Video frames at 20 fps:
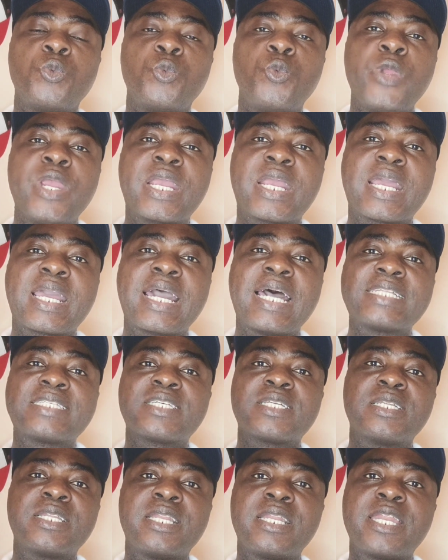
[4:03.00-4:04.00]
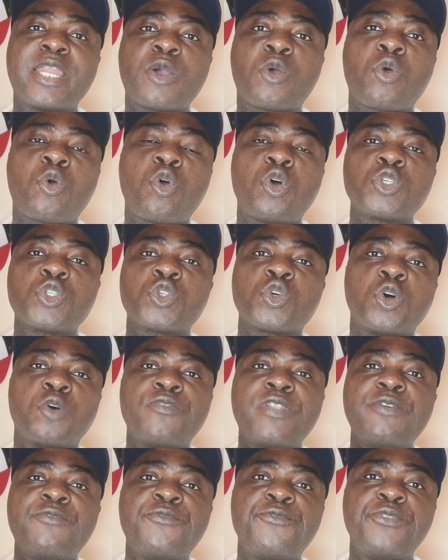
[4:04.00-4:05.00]
we cut the cost
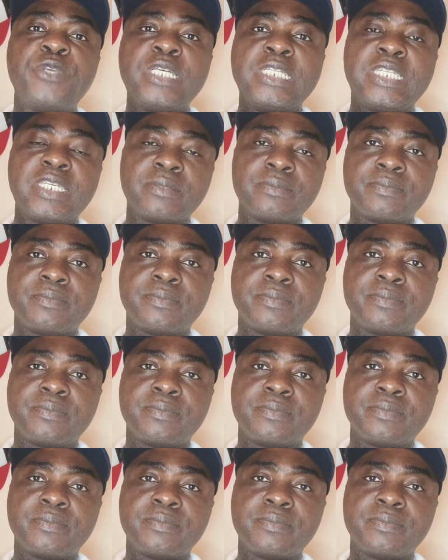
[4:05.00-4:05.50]
of the feed.